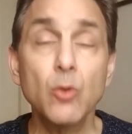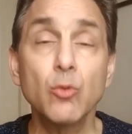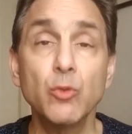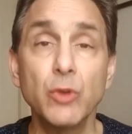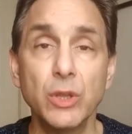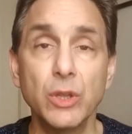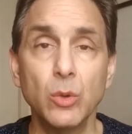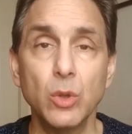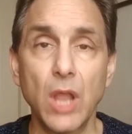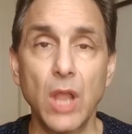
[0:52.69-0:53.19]

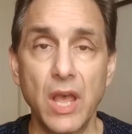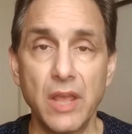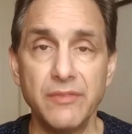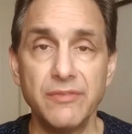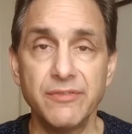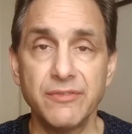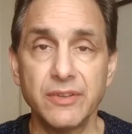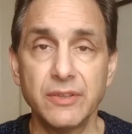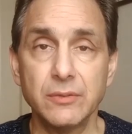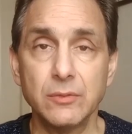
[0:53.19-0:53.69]
real
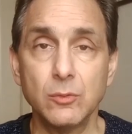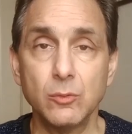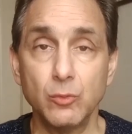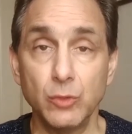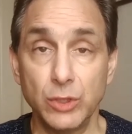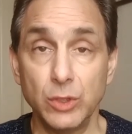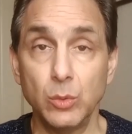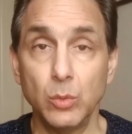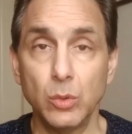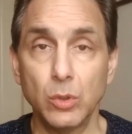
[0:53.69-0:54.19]
life,
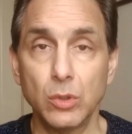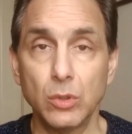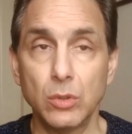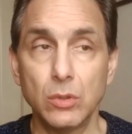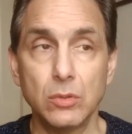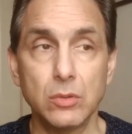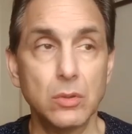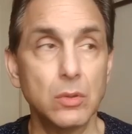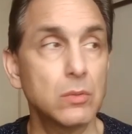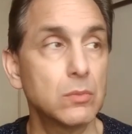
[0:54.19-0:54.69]
real
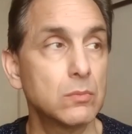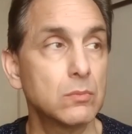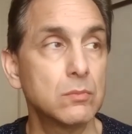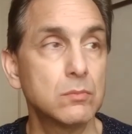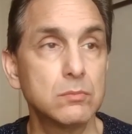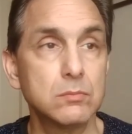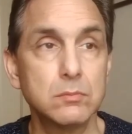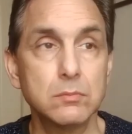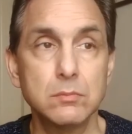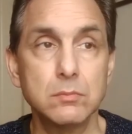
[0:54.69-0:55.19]
world,
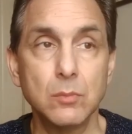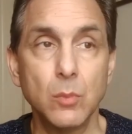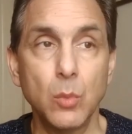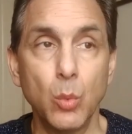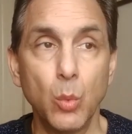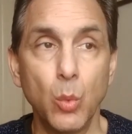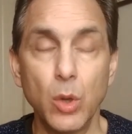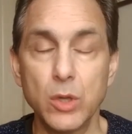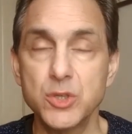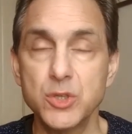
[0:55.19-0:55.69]

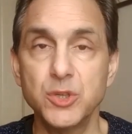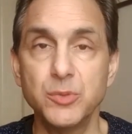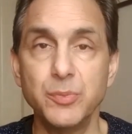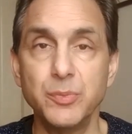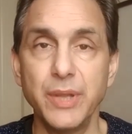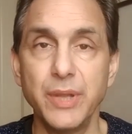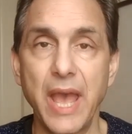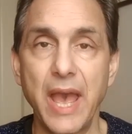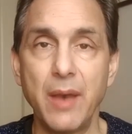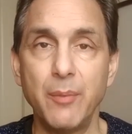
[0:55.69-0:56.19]
what should
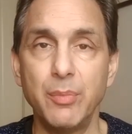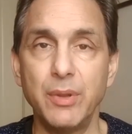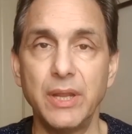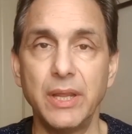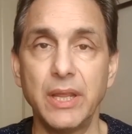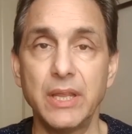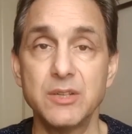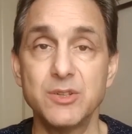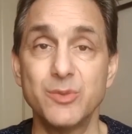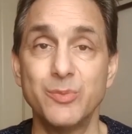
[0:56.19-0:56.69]
be
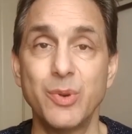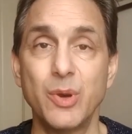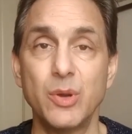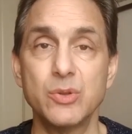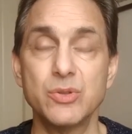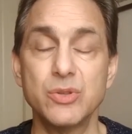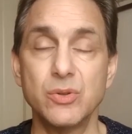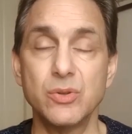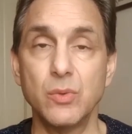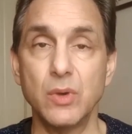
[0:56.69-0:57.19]
happening as
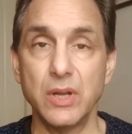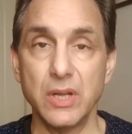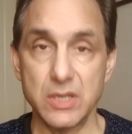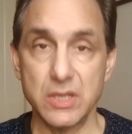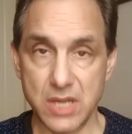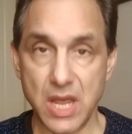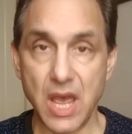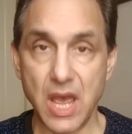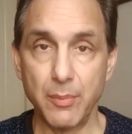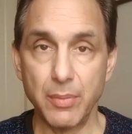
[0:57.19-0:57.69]
opposed to what
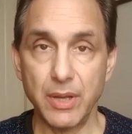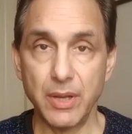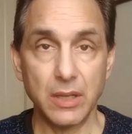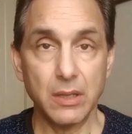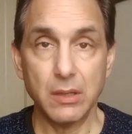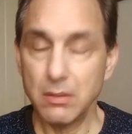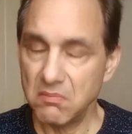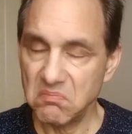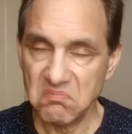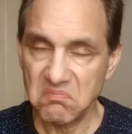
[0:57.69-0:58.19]
is happening.
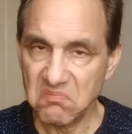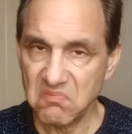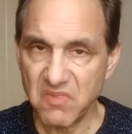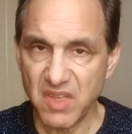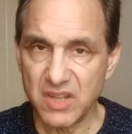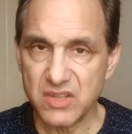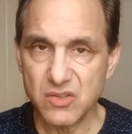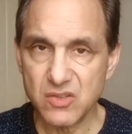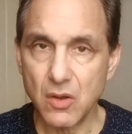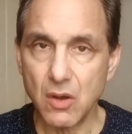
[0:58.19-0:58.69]

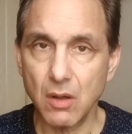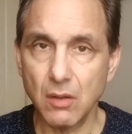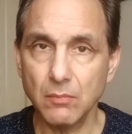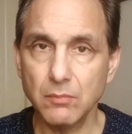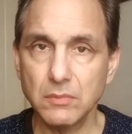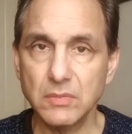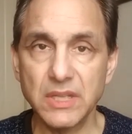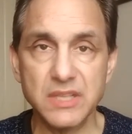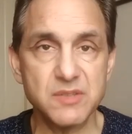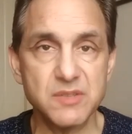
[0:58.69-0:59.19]
That's all.
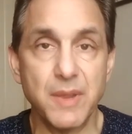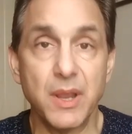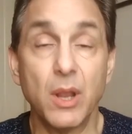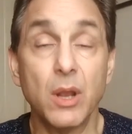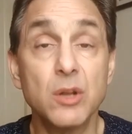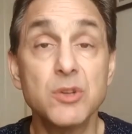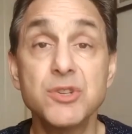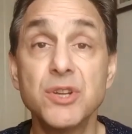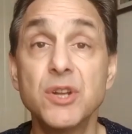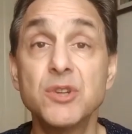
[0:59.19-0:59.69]
Let's
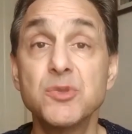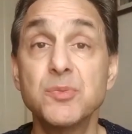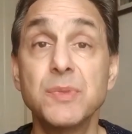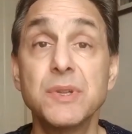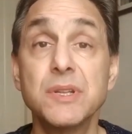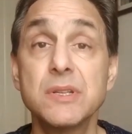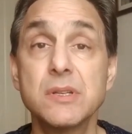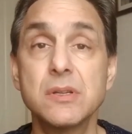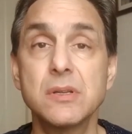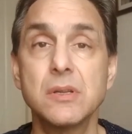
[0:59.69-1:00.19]
make our
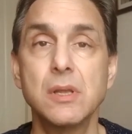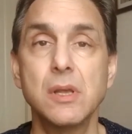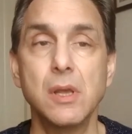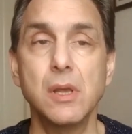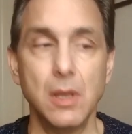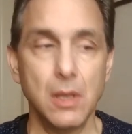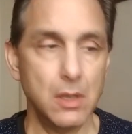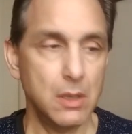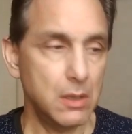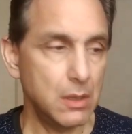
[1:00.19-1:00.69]
judgments
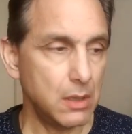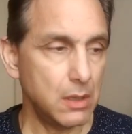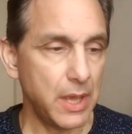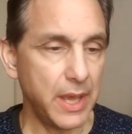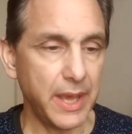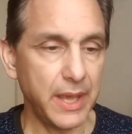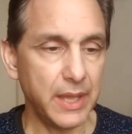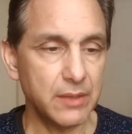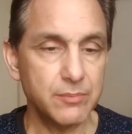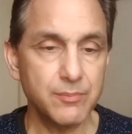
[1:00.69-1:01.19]

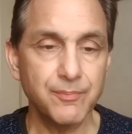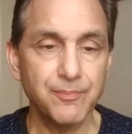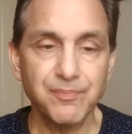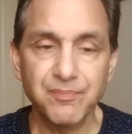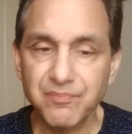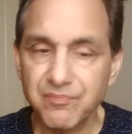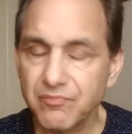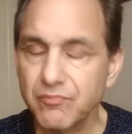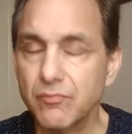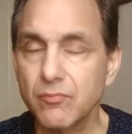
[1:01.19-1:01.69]
and
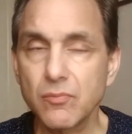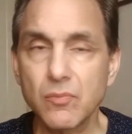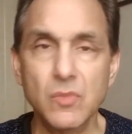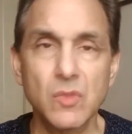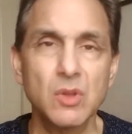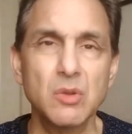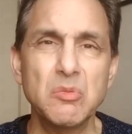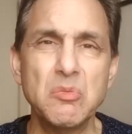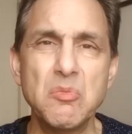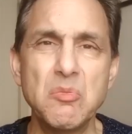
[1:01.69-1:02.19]

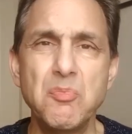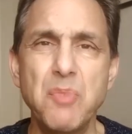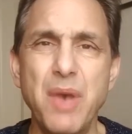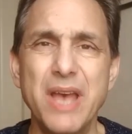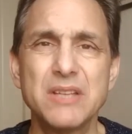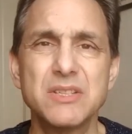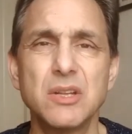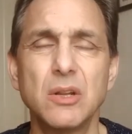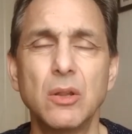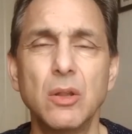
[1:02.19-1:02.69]

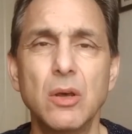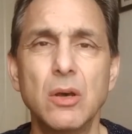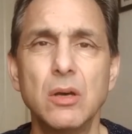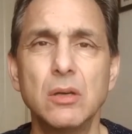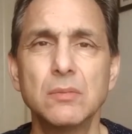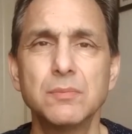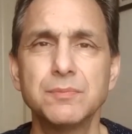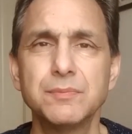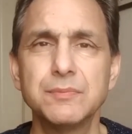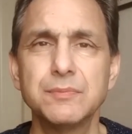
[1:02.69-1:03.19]
pass it
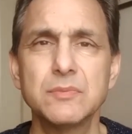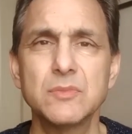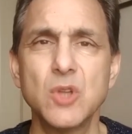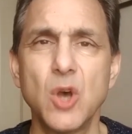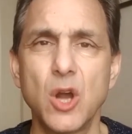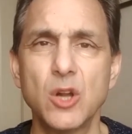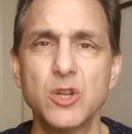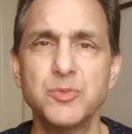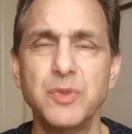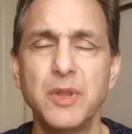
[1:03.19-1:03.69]
along.
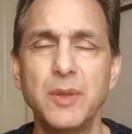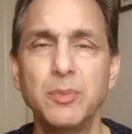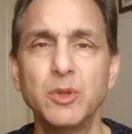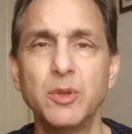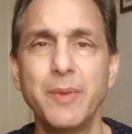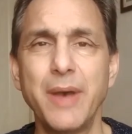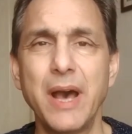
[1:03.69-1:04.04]
Talk to people